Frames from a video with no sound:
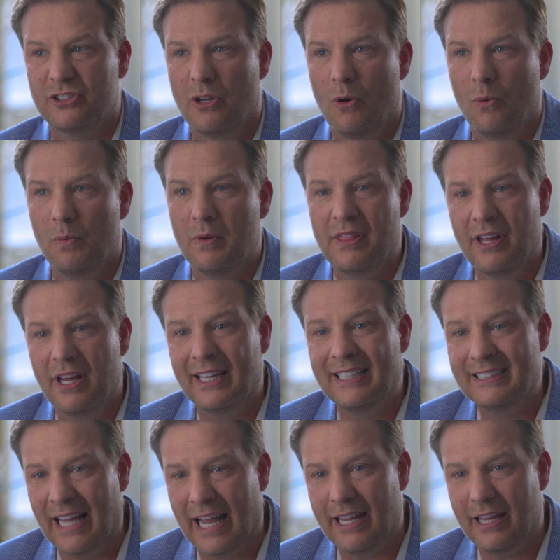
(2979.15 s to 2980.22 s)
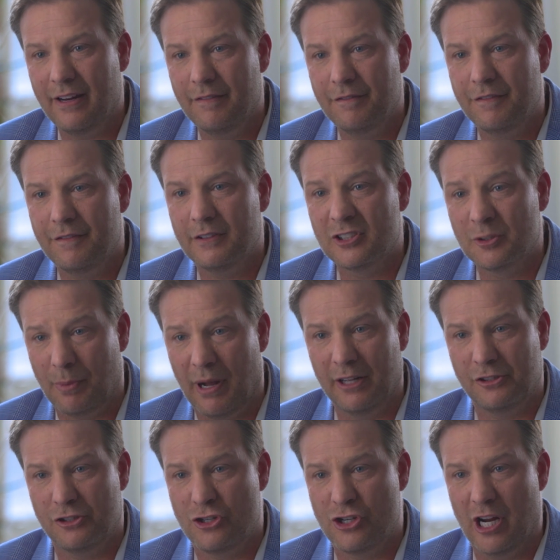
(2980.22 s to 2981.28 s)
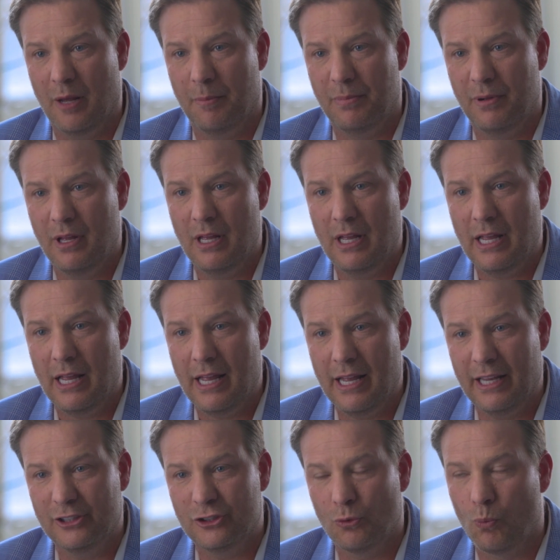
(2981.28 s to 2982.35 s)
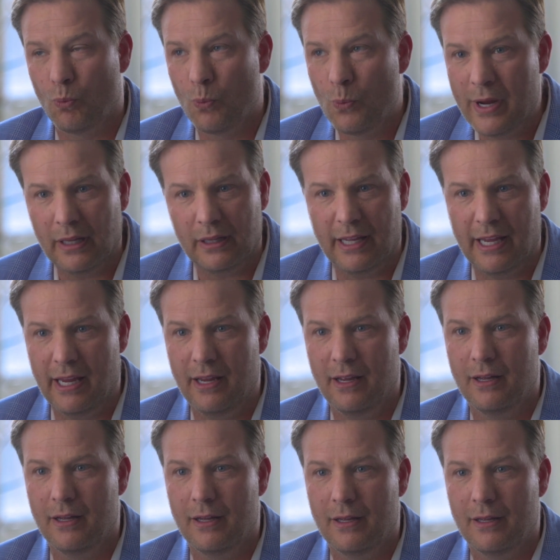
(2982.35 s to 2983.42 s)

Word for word: So the executive sponsorship is really...